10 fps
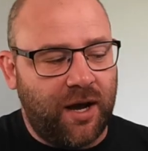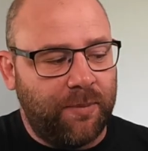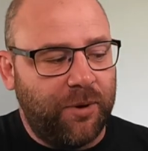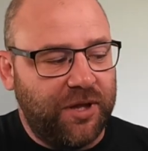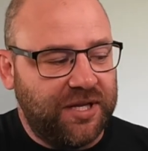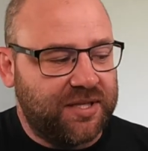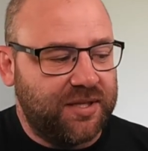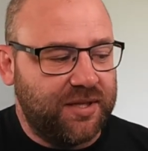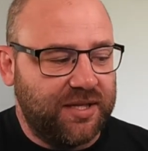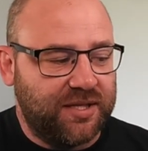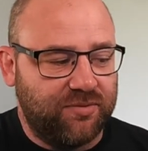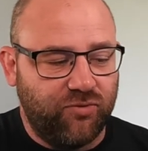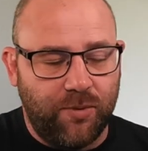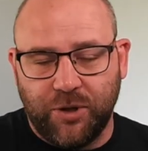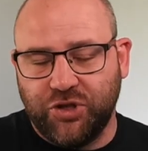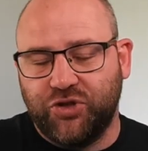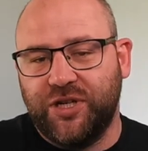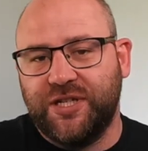I put this repository